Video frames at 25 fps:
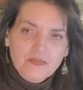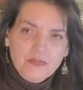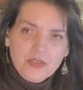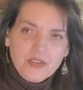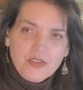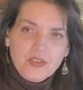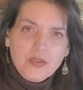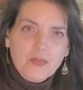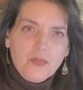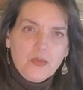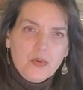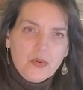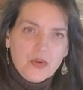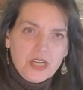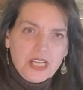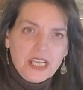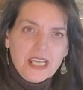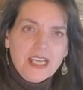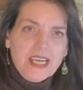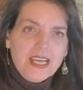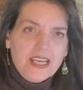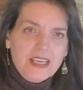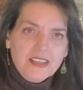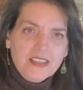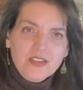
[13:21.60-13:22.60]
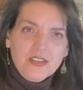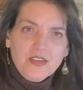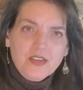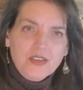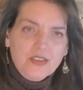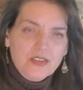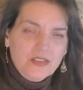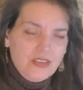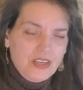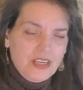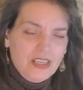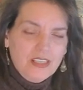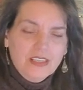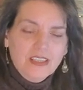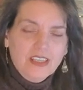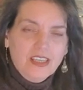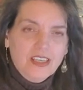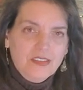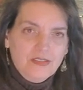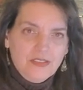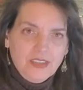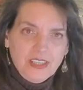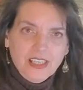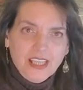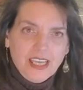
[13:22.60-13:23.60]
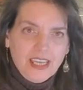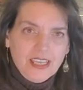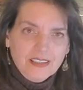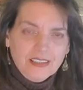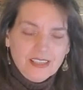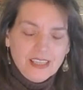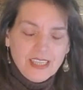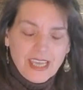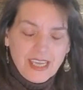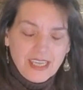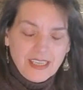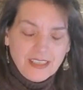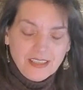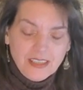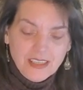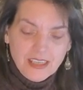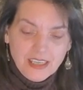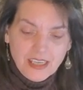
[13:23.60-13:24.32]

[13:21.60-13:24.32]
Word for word: supporting actor. I love ylang-ylang.